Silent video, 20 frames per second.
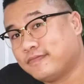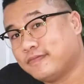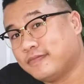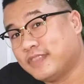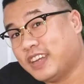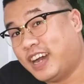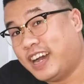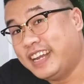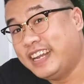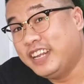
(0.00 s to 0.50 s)

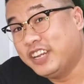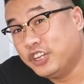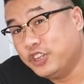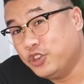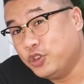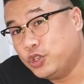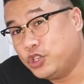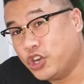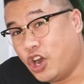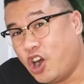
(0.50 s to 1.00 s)
I need a
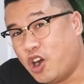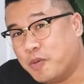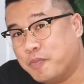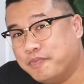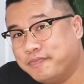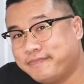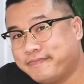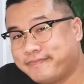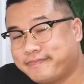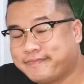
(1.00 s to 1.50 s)
new
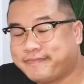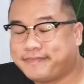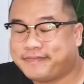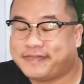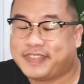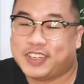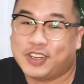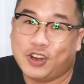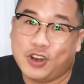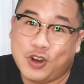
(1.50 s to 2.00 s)
job.
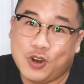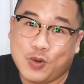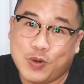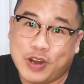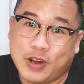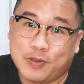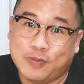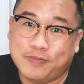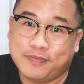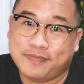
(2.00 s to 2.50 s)
Oh
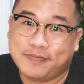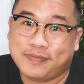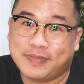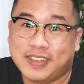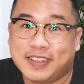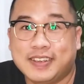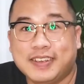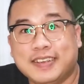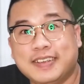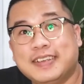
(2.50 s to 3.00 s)
well,
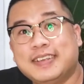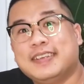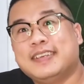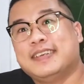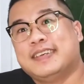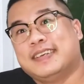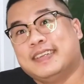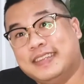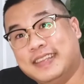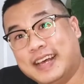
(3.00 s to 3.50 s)

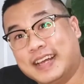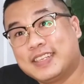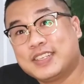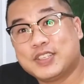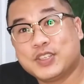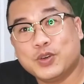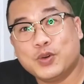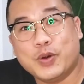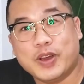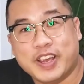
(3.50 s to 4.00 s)
that's
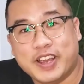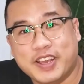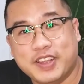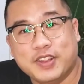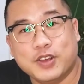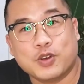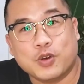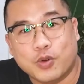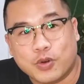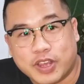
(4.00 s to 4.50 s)
the way
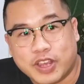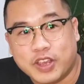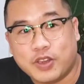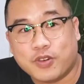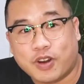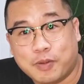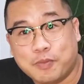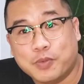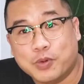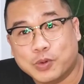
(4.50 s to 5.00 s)
the cookie
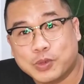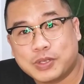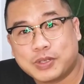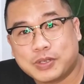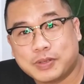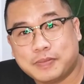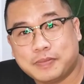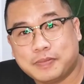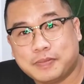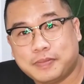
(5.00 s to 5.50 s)

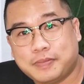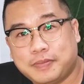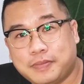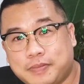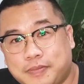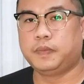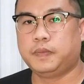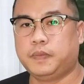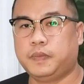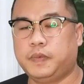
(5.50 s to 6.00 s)
crumbles.
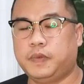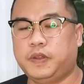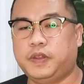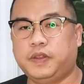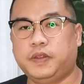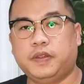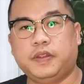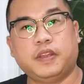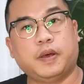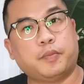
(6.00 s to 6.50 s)

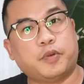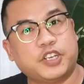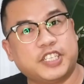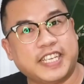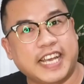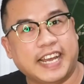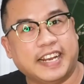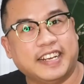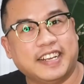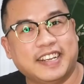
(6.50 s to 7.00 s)
Number
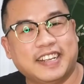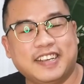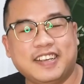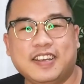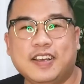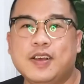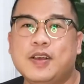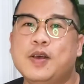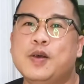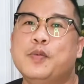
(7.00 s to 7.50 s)
10.
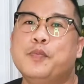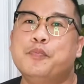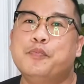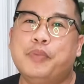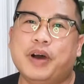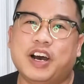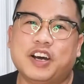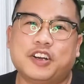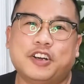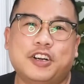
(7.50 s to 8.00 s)

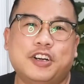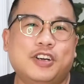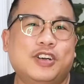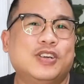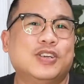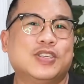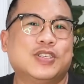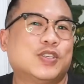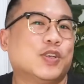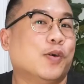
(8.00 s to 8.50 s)
Butter
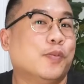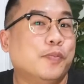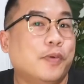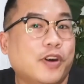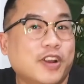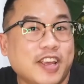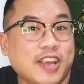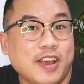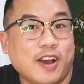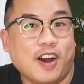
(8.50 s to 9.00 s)

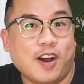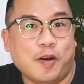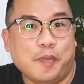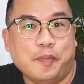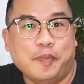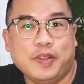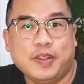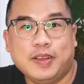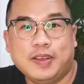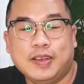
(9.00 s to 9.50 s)
somebody
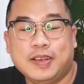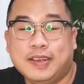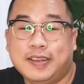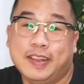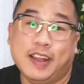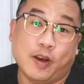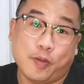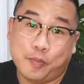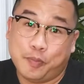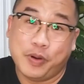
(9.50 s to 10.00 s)
up.
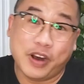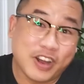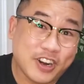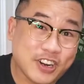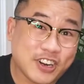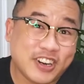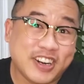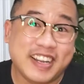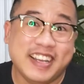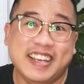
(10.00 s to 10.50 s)
Now
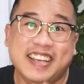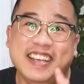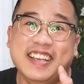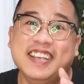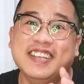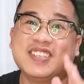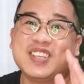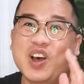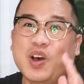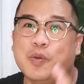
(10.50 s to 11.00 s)
butter
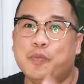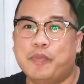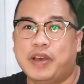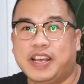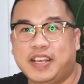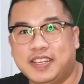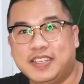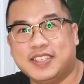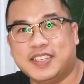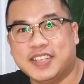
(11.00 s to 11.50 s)
is
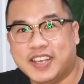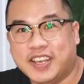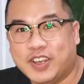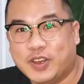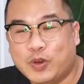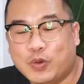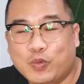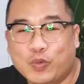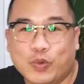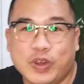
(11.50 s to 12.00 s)
amazing.
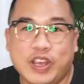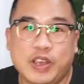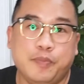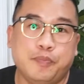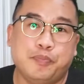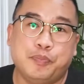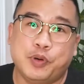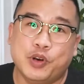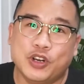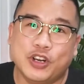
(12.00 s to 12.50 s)
We
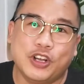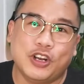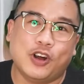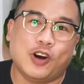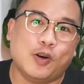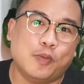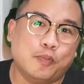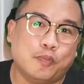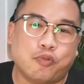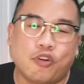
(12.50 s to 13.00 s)
put it
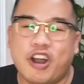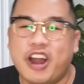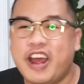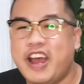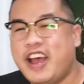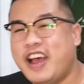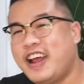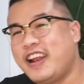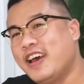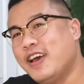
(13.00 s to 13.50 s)
on
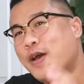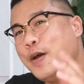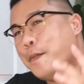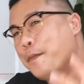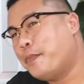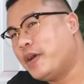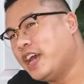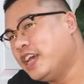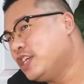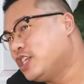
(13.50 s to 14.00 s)
bread,
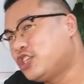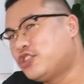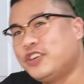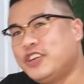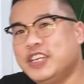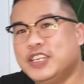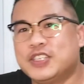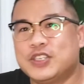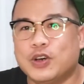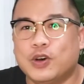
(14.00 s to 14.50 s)

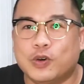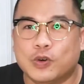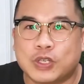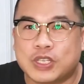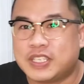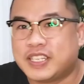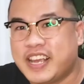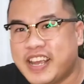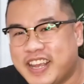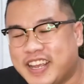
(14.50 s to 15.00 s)
pastries or
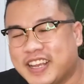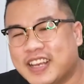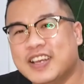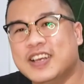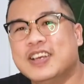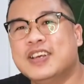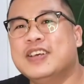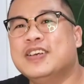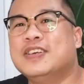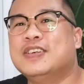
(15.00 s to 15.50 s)
steak.
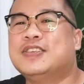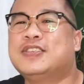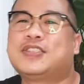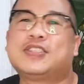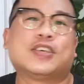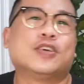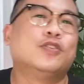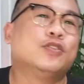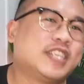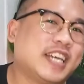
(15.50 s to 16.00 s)

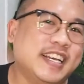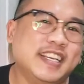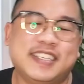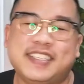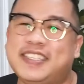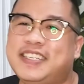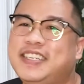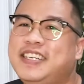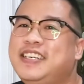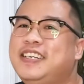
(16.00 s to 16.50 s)
So
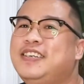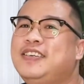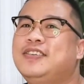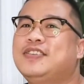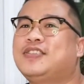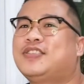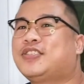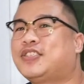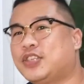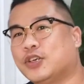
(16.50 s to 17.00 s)
tasty,
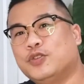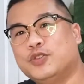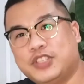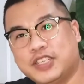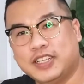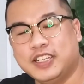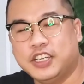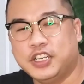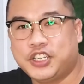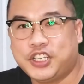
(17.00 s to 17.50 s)
so
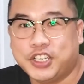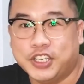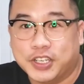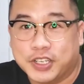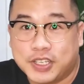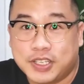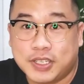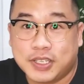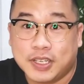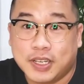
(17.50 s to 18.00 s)

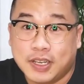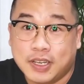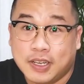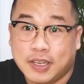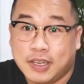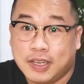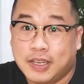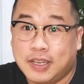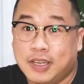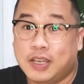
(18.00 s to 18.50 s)
delicious.
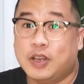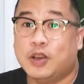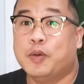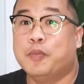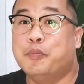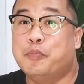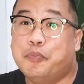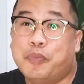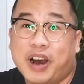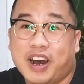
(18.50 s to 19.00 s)

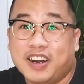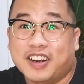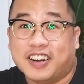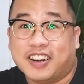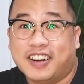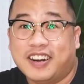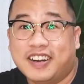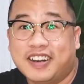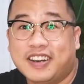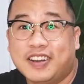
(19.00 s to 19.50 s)

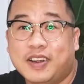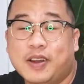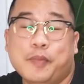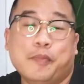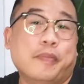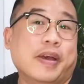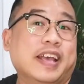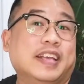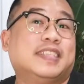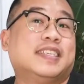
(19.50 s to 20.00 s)
Butter
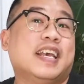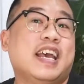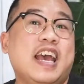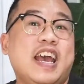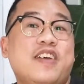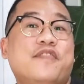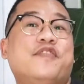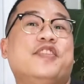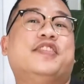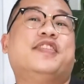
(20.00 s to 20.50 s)
makes
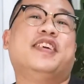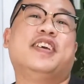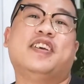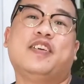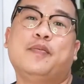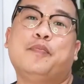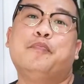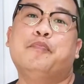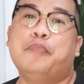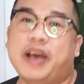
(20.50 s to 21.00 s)

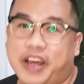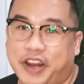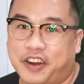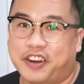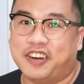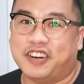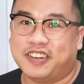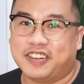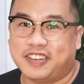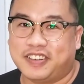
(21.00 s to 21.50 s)
everything
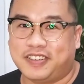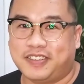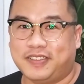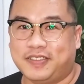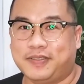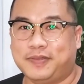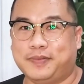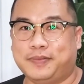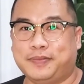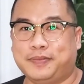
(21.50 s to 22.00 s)
better.
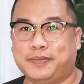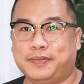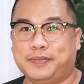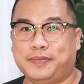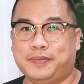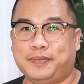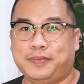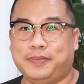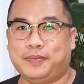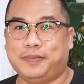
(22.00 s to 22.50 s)

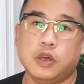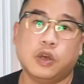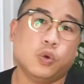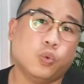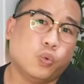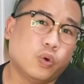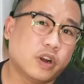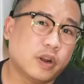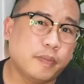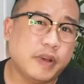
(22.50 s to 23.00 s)

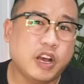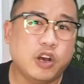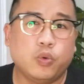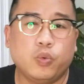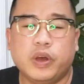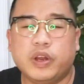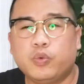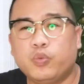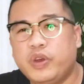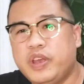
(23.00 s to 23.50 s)
What about
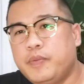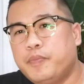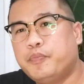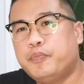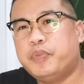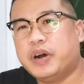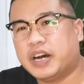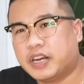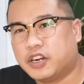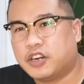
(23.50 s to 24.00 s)
when we
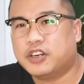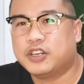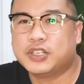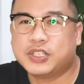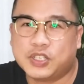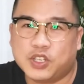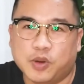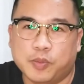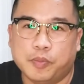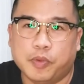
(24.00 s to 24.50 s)
butter
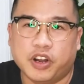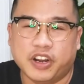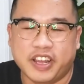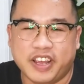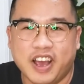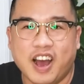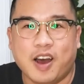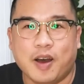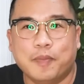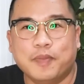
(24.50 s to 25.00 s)

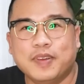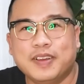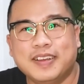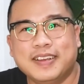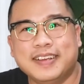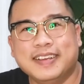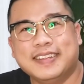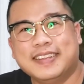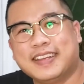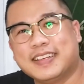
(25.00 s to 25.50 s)
somebody up?
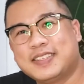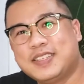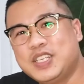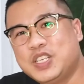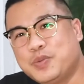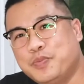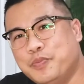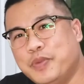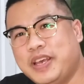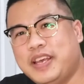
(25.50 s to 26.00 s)
Does
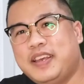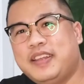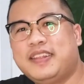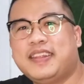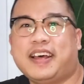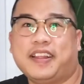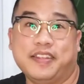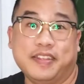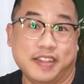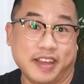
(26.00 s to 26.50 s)
this mean
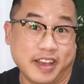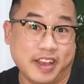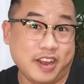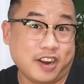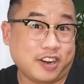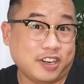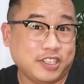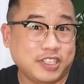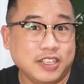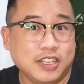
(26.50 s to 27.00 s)
that they
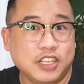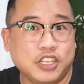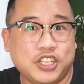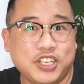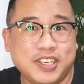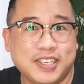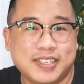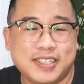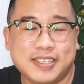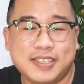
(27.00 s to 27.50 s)
are
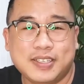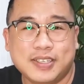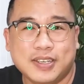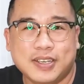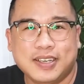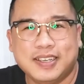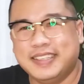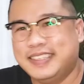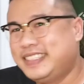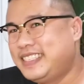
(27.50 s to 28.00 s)
delicious?
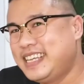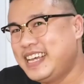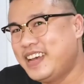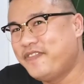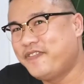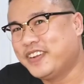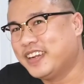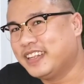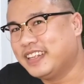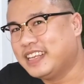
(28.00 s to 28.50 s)

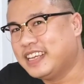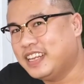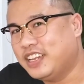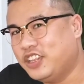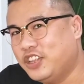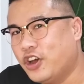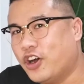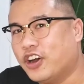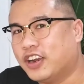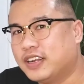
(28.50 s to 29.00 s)
Definitely
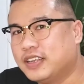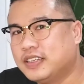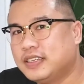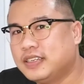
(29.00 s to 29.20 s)
not.